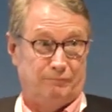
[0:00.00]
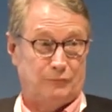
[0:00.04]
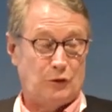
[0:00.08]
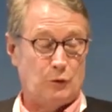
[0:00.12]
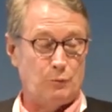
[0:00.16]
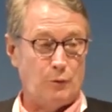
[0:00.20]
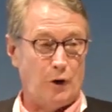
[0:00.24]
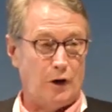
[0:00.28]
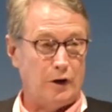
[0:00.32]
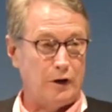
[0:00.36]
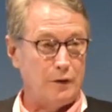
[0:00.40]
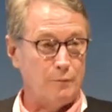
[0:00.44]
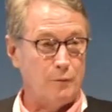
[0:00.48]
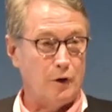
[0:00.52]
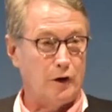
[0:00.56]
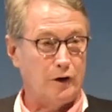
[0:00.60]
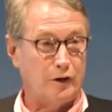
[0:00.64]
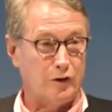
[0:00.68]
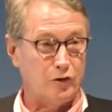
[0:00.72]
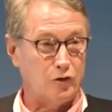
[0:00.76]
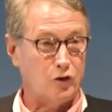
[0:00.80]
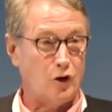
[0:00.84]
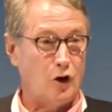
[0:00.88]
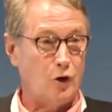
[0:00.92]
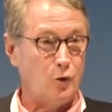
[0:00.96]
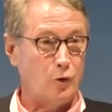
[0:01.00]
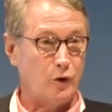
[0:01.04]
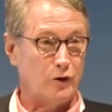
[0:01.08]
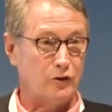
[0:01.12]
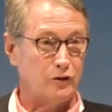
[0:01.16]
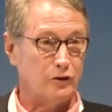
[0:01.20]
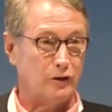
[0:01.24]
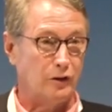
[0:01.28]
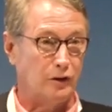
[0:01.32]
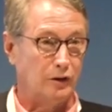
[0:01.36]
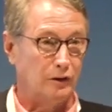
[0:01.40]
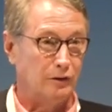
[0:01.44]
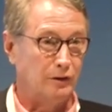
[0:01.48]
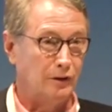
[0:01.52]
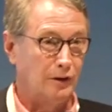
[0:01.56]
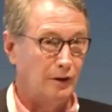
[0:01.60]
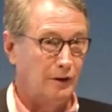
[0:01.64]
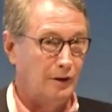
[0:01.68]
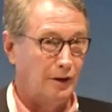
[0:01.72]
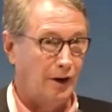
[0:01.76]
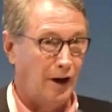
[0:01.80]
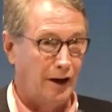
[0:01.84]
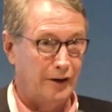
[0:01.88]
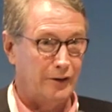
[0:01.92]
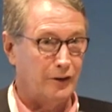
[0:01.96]
Commodity markets always turn.
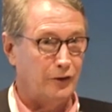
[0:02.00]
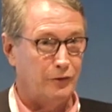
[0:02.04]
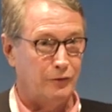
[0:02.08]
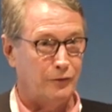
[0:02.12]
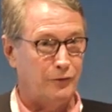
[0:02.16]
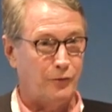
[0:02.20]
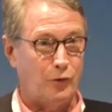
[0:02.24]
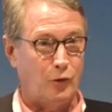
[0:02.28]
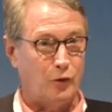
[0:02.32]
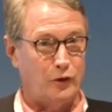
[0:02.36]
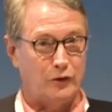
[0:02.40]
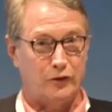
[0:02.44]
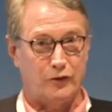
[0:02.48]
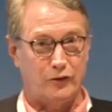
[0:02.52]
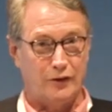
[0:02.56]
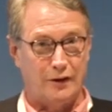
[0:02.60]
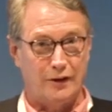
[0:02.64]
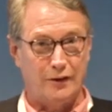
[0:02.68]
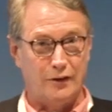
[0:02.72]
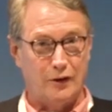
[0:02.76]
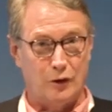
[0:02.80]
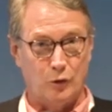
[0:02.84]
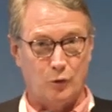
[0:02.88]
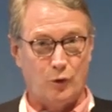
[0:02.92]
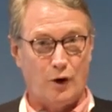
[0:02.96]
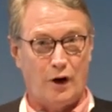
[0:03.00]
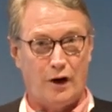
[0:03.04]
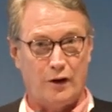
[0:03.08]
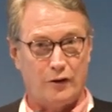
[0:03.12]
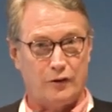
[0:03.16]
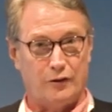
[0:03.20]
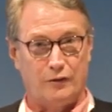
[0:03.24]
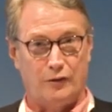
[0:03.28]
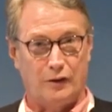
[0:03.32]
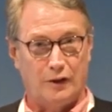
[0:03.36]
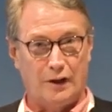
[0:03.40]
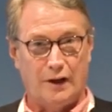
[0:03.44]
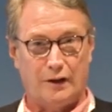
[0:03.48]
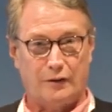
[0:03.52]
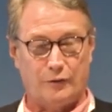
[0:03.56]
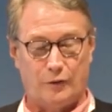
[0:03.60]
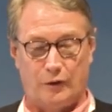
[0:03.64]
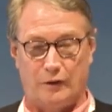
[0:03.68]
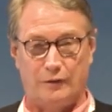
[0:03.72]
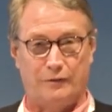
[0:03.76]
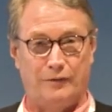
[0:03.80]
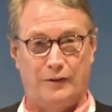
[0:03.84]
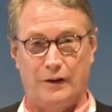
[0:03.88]
I didn't foresee the arise of electric